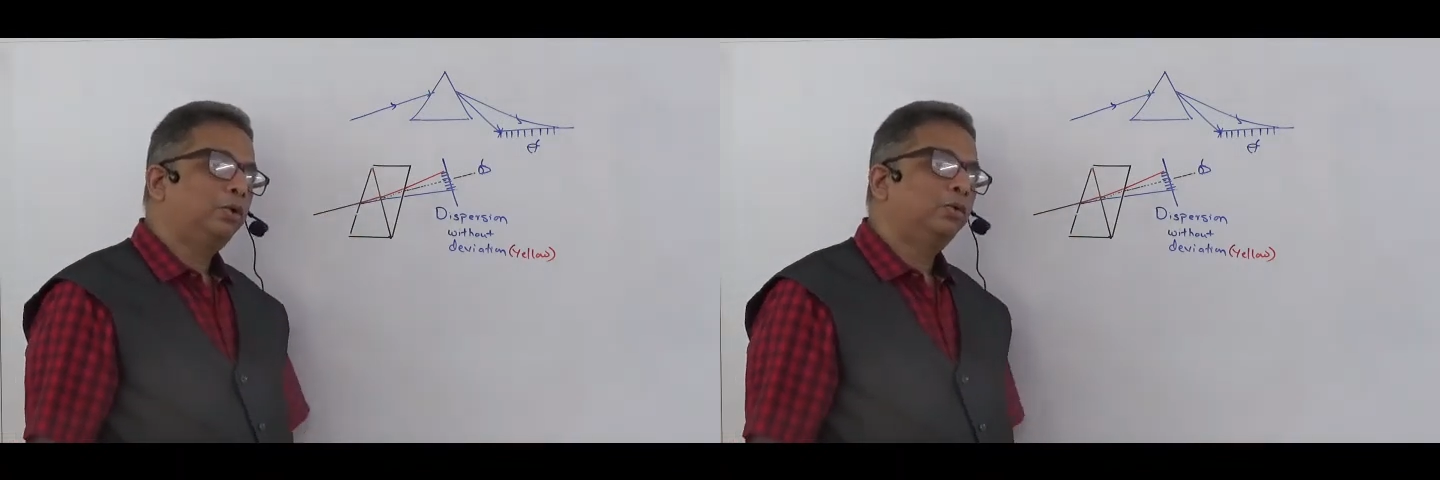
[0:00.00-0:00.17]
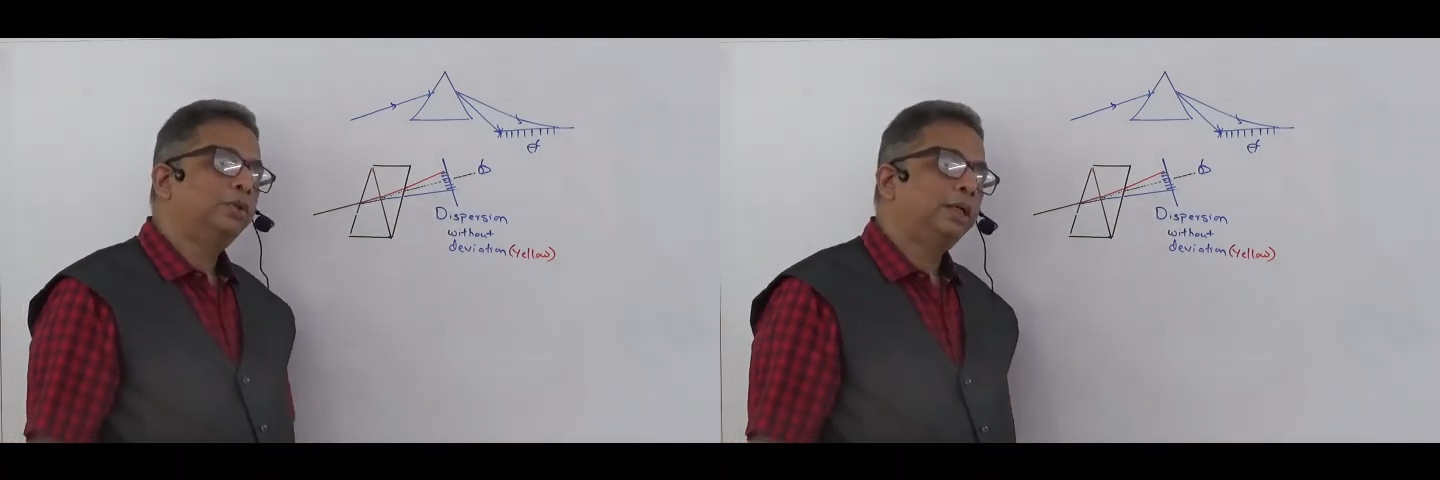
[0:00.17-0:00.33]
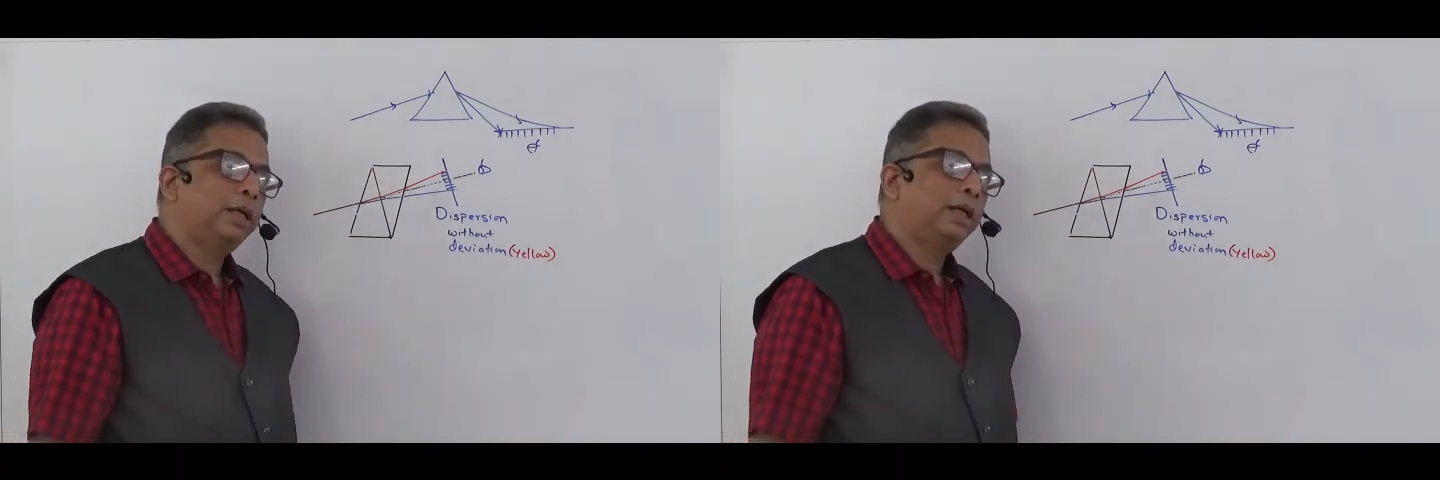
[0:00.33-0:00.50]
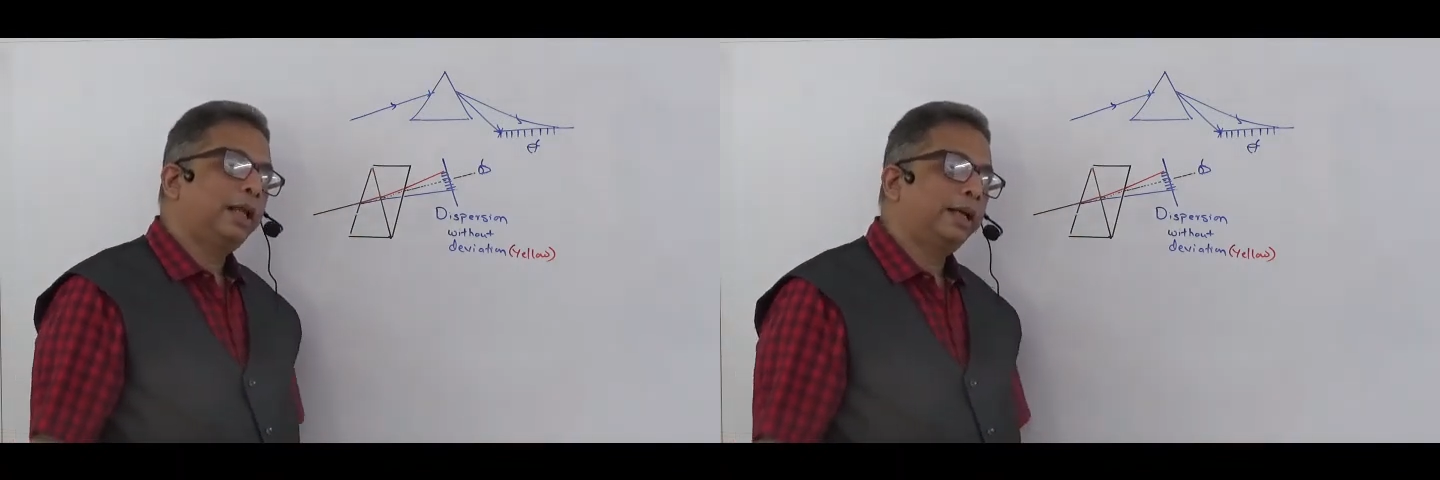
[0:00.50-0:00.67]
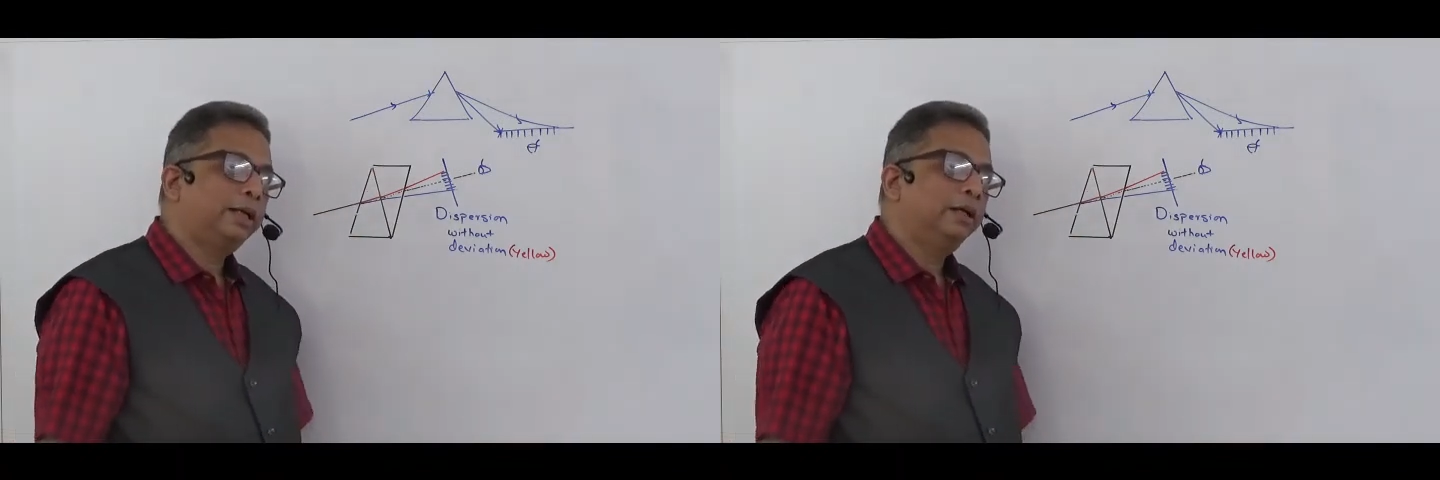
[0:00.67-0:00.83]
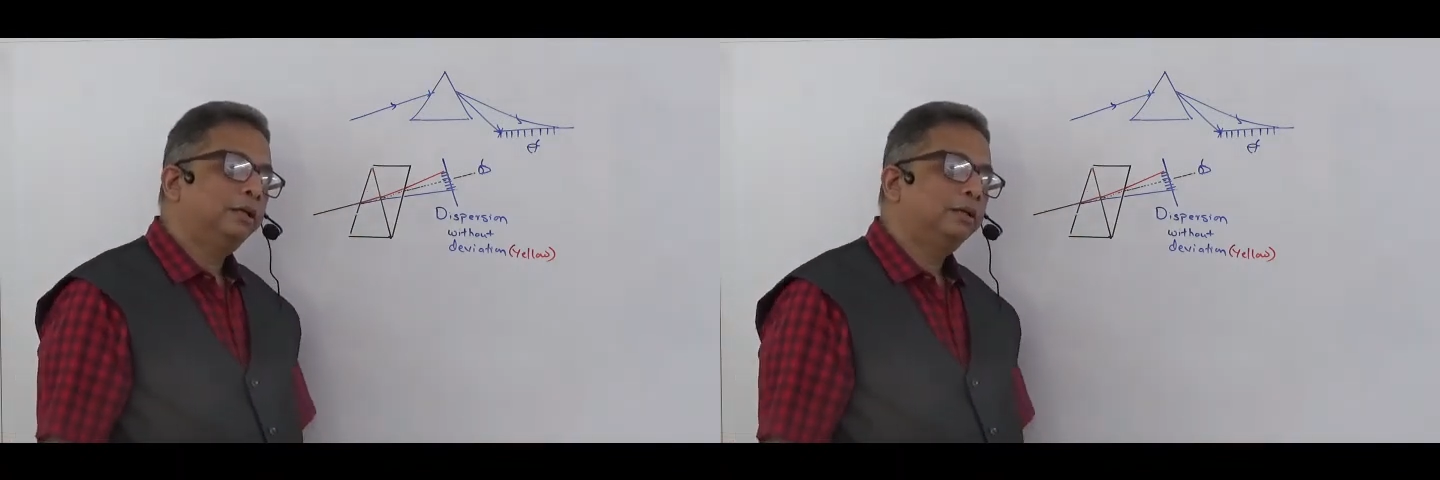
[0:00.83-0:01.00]
use it
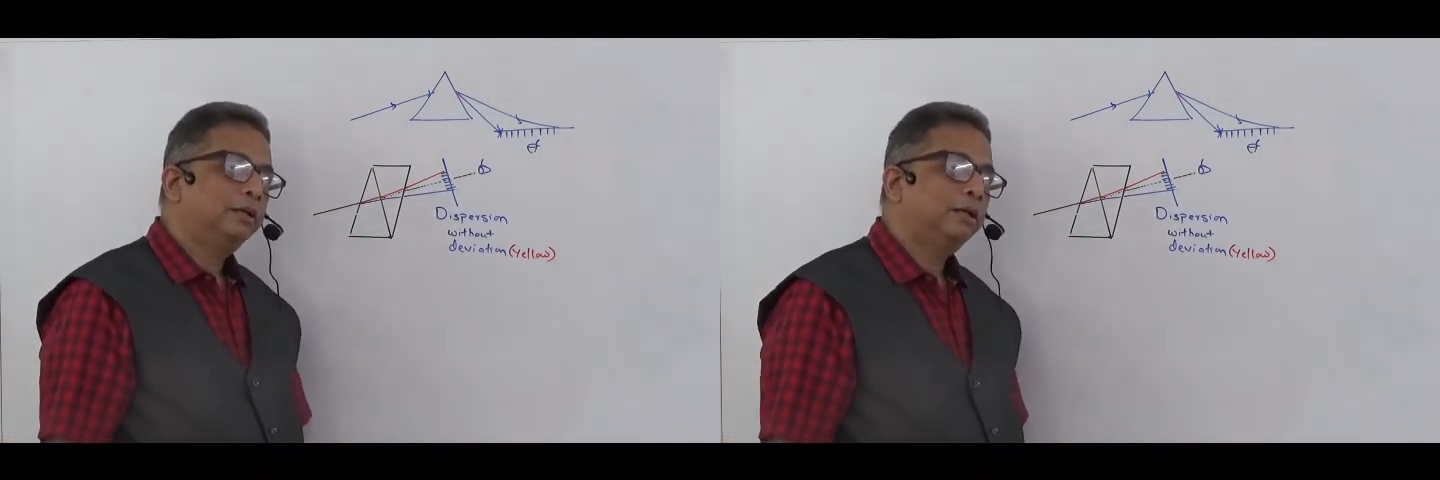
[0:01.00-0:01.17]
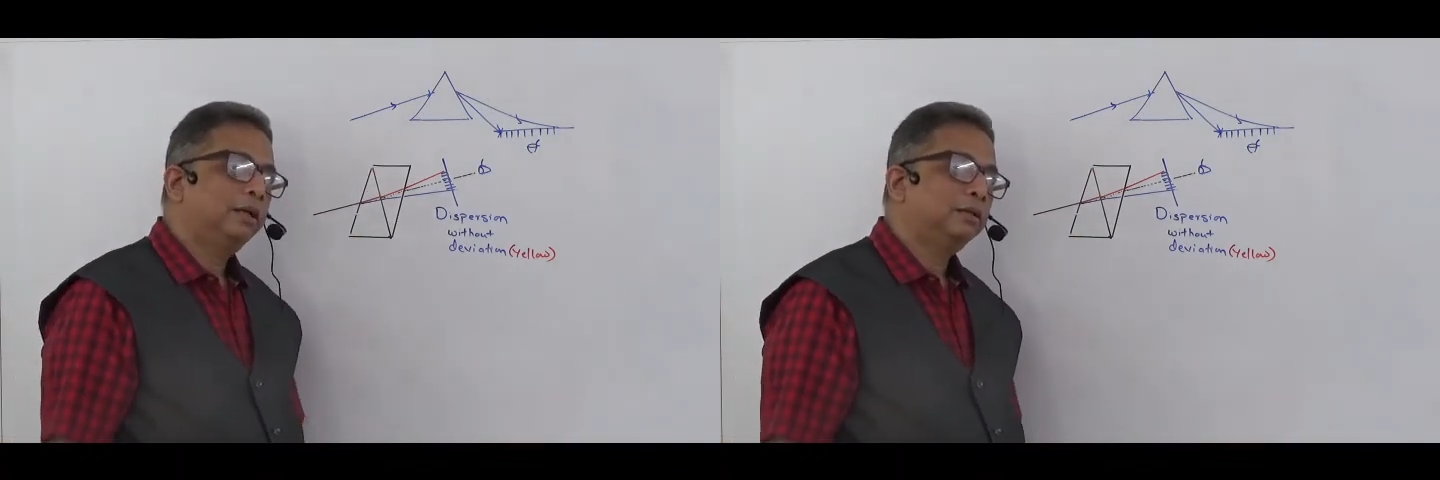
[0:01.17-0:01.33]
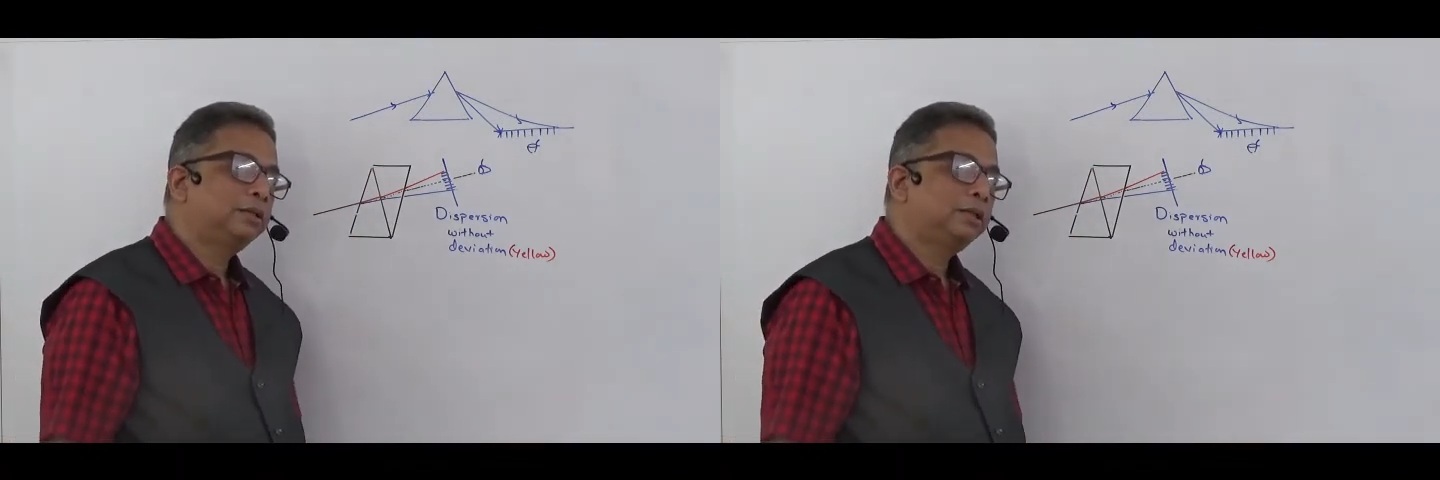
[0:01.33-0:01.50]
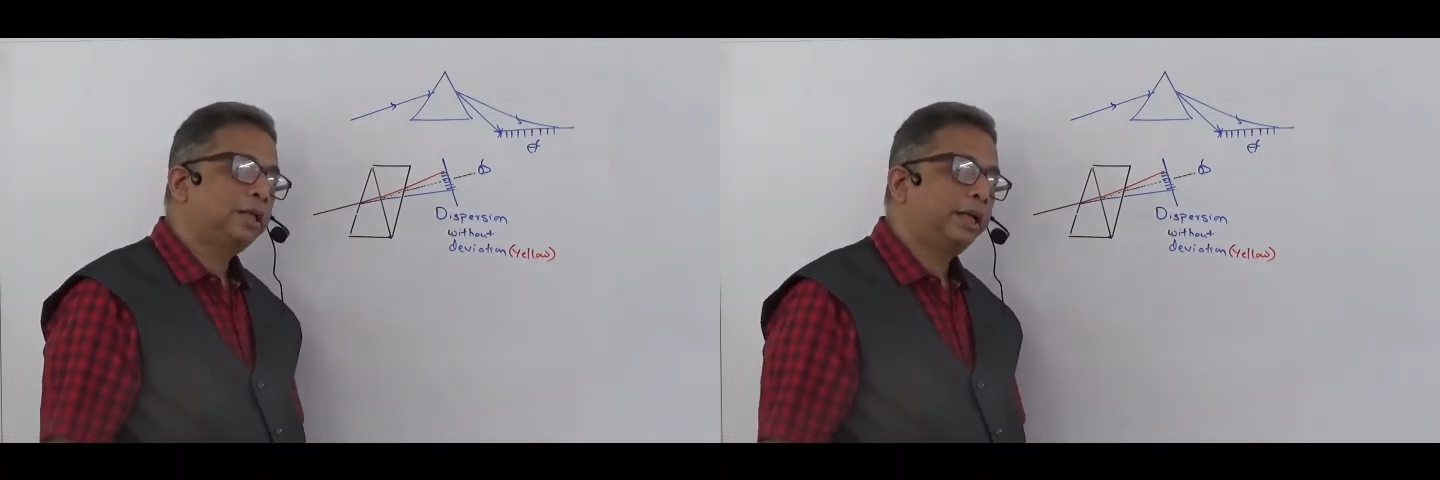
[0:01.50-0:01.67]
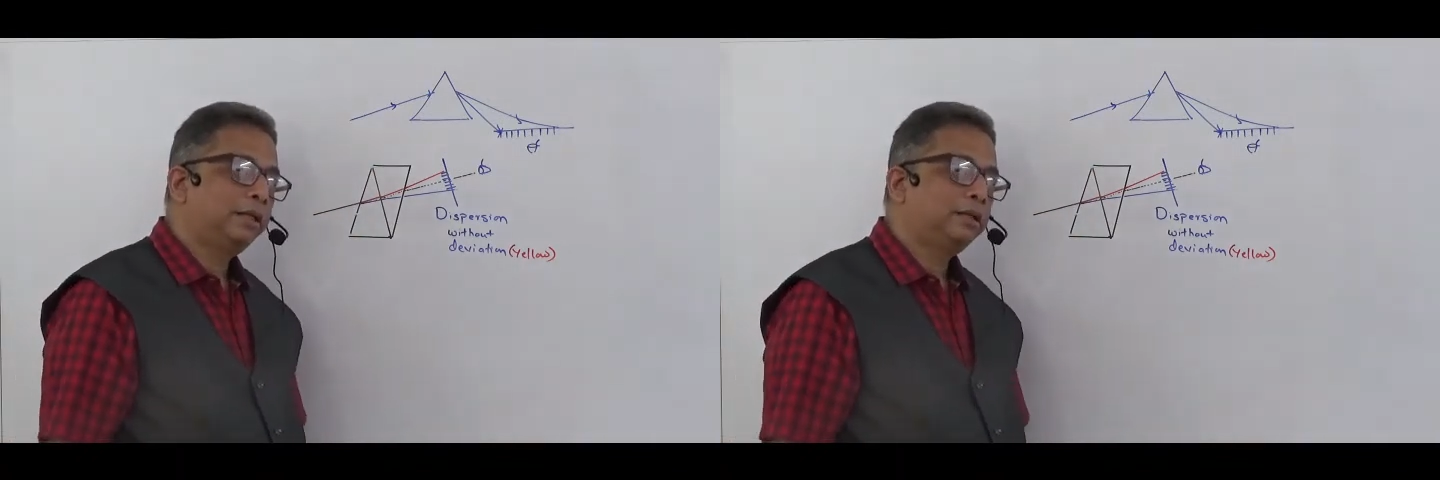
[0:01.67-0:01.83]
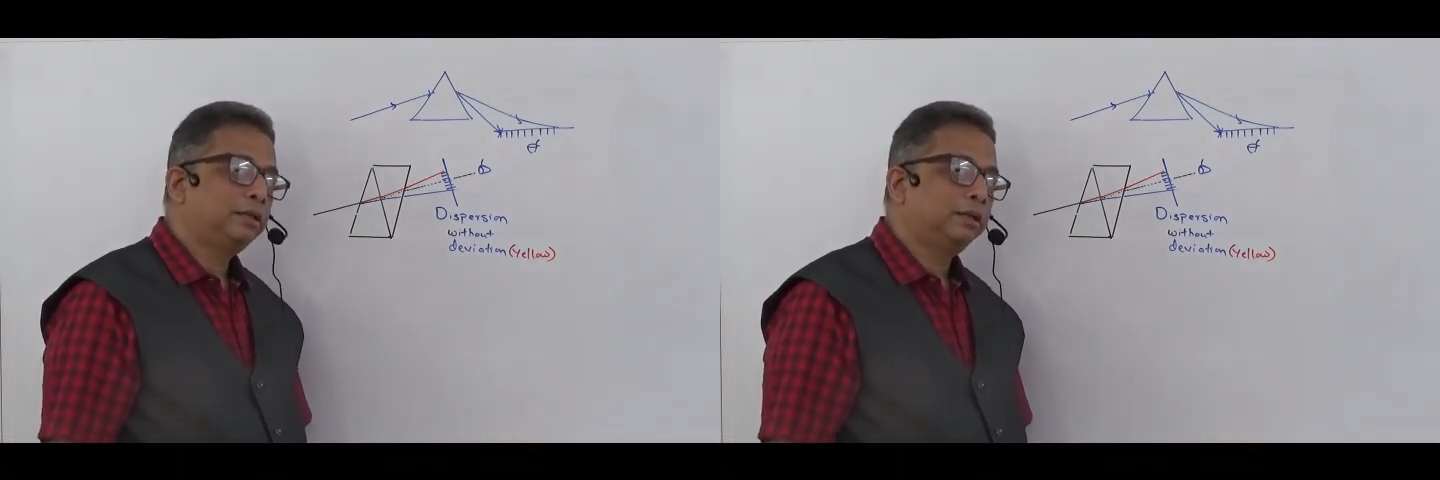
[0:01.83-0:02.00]
like a
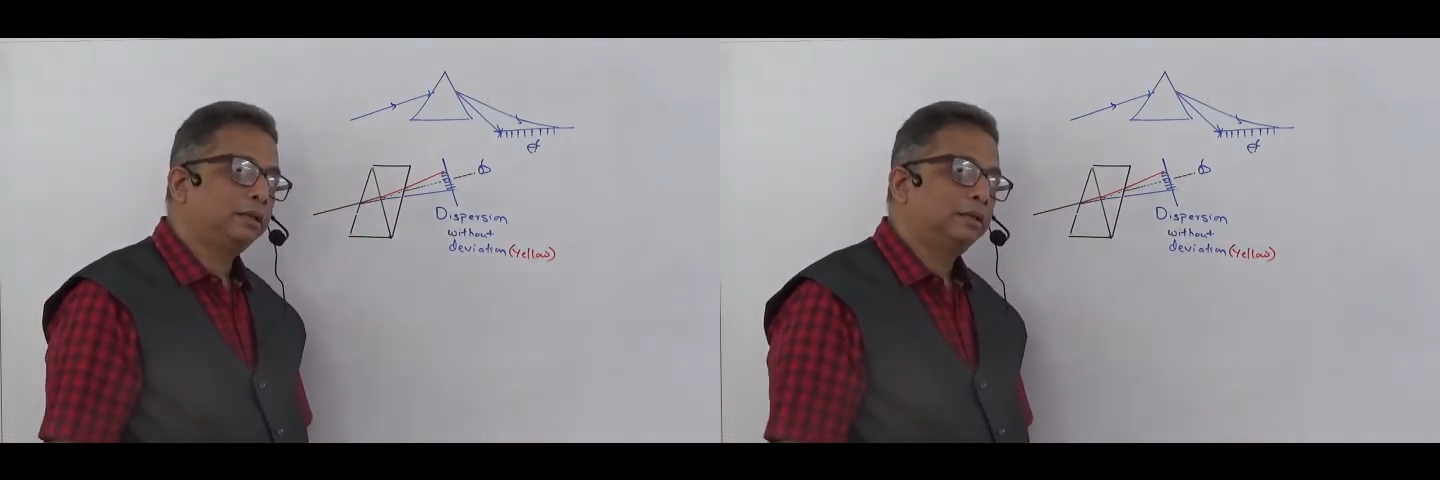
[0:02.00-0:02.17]
straight